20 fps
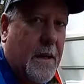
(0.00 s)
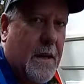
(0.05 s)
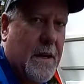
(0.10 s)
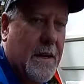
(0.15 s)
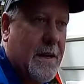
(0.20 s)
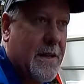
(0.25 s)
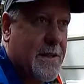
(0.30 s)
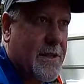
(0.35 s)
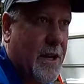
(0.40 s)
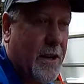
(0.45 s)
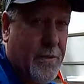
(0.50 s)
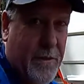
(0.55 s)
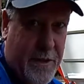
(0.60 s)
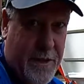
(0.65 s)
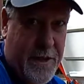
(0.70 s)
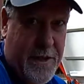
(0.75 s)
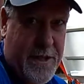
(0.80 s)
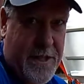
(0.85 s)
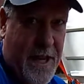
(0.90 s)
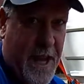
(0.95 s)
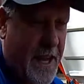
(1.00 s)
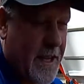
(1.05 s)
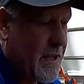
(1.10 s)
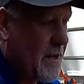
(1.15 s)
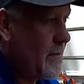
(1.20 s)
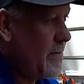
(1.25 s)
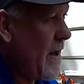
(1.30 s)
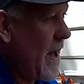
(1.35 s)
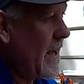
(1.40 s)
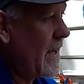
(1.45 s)
So with the standard
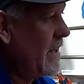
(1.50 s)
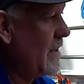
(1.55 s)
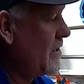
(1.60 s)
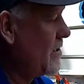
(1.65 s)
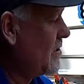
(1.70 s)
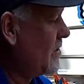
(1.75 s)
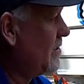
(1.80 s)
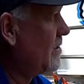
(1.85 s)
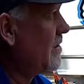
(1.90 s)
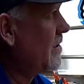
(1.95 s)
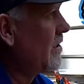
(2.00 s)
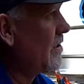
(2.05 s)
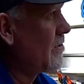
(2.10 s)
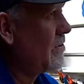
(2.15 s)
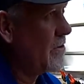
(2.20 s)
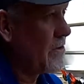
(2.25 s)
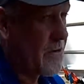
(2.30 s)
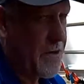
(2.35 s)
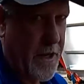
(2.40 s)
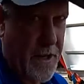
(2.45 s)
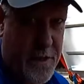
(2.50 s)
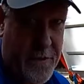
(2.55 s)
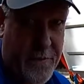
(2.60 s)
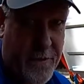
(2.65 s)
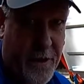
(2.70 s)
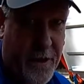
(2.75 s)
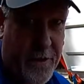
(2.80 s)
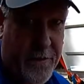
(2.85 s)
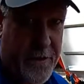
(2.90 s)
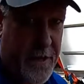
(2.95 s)
package on the Quintrex
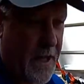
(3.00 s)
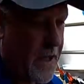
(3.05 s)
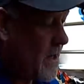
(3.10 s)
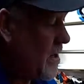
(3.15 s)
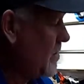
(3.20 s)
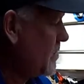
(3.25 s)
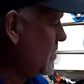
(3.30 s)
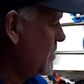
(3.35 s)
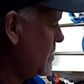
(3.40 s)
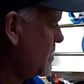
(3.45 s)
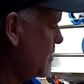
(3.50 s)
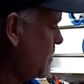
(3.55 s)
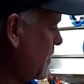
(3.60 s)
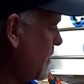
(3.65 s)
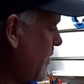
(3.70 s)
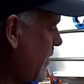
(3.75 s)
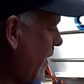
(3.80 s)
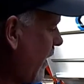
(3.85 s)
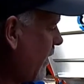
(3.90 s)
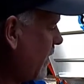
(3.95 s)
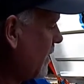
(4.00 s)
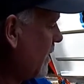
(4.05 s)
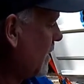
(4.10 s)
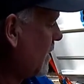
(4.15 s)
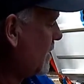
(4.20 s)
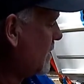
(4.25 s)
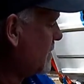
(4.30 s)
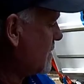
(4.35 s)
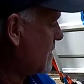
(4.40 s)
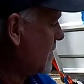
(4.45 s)
510 Ocean Spirit
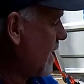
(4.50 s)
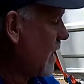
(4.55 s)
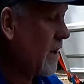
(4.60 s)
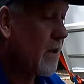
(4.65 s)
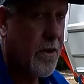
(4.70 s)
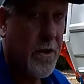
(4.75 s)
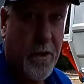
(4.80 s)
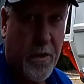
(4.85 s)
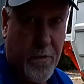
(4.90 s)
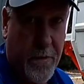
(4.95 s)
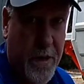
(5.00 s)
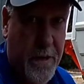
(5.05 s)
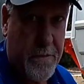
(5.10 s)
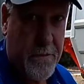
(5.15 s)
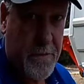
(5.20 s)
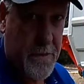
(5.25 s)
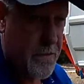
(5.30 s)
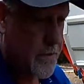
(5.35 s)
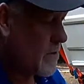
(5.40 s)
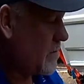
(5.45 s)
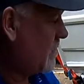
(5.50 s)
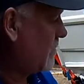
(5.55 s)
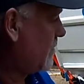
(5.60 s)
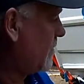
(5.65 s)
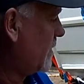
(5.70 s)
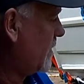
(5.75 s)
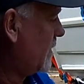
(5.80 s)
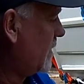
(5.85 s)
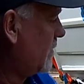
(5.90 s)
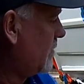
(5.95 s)
is the alloy rims, which are
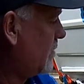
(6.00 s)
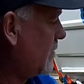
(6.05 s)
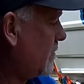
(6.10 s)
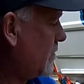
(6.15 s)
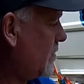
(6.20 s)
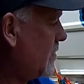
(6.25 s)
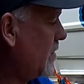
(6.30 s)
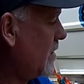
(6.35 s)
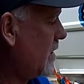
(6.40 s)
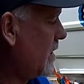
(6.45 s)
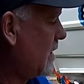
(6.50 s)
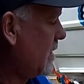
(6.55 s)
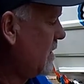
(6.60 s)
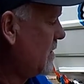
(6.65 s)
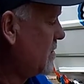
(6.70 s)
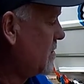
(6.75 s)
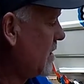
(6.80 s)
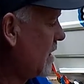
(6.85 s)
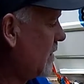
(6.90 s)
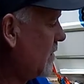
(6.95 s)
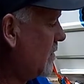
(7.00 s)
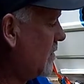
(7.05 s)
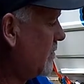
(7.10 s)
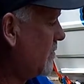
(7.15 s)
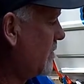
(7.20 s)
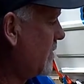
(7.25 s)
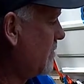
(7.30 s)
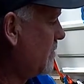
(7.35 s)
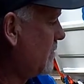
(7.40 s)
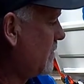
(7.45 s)
really good. 13-inch alloy
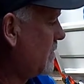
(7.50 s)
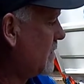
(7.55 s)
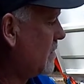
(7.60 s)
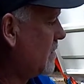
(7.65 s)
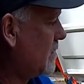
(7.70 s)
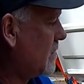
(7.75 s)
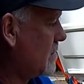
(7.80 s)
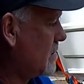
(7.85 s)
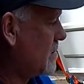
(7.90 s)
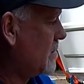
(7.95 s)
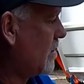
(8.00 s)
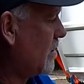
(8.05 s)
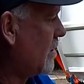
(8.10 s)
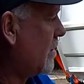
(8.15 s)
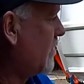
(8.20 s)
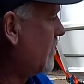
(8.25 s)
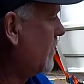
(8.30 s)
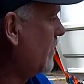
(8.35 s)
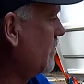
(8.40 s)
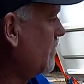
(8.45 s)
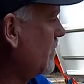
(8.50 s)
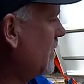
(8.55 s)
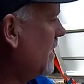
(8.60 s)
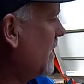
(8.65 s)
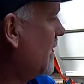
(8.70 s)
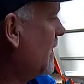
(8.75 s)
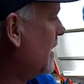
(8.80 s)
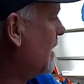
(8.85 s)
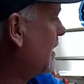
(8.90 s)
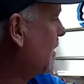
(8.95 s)
rim with a nice tyre on them.
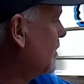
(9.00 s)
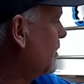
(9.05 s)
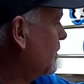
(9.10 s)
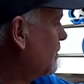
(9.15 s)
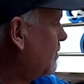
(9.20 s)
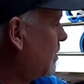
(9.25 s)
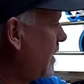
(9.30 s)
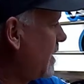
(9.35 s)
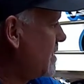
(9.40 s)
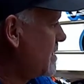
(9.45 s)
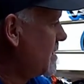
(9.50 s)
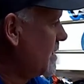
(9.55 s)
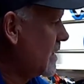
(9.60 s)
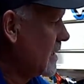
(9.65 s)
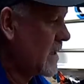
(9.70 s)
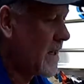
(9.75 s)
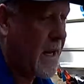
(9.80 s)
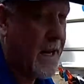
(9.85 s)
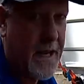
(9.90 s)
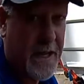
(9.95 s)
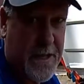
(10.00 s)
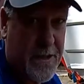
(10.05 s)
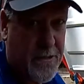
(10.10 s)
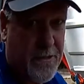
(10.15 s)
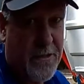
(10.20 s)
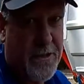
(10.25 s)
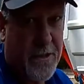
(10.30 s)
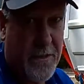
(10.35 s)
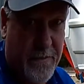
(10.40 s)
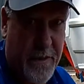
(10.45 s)
Good plastic guards,
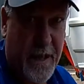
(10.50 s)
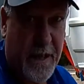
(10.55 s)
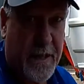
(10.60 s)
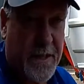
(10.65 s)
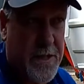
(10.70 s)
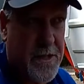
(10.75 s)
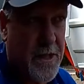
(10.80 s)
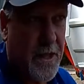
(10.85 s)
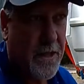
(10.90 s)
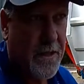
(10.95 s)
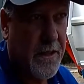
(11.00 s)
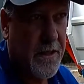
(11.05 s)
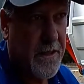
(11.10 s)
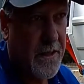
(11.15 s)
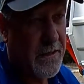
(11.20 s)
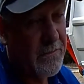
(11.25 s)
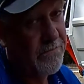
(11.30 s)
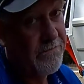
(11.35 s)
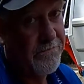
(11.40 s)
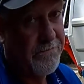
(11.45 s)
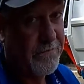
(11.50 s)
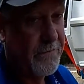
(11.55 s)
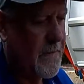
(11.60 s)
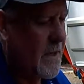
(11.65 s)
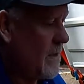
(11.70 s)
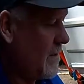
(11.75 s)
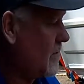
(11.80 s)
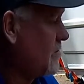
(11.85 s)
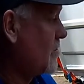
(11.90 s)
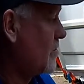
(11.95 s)
which are fairly solid and
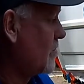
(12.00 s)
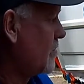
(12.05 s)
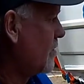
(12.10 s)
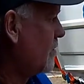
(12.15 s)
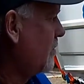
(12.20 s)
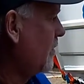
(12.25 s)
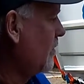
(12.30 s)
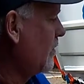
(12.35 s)
durable.